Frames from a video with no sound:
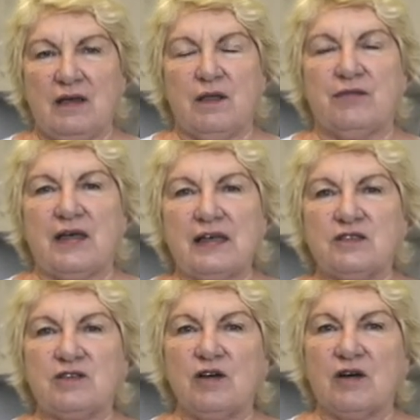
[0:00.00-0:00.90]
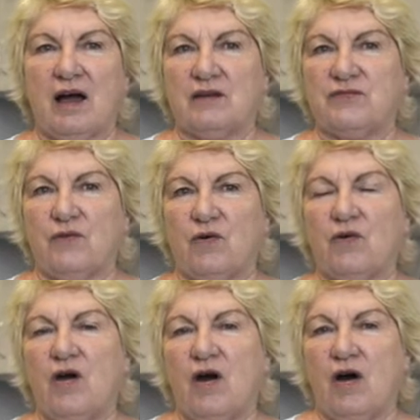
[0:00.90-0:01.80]
the things to look out
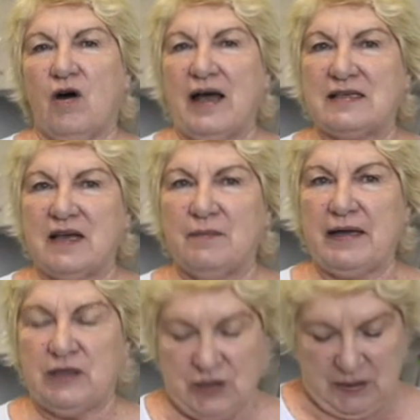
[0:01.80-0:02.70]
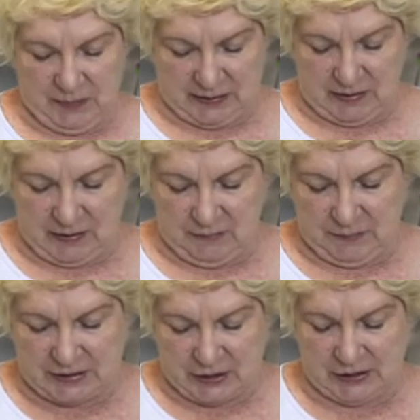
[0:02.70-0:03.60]
for are, as I mentioned, but
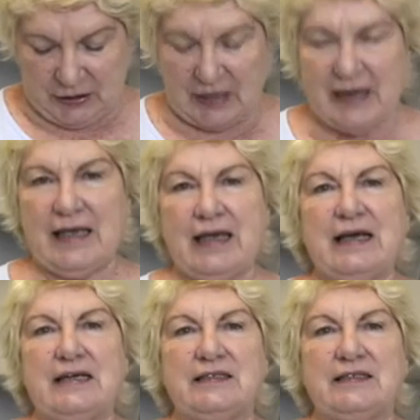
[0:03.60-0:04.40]
particularly,